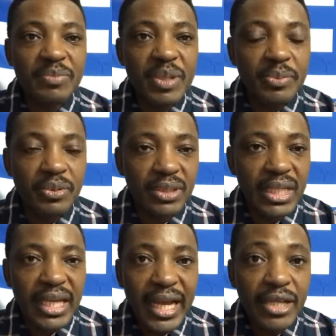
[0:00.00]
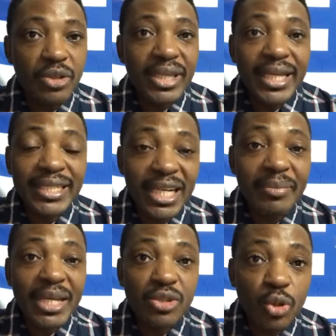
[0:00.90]
people. I just can tell
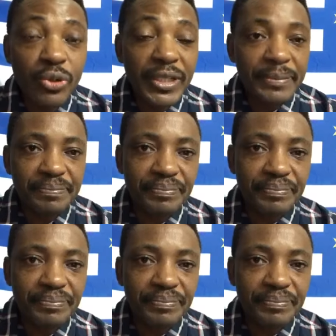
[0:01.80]
my story.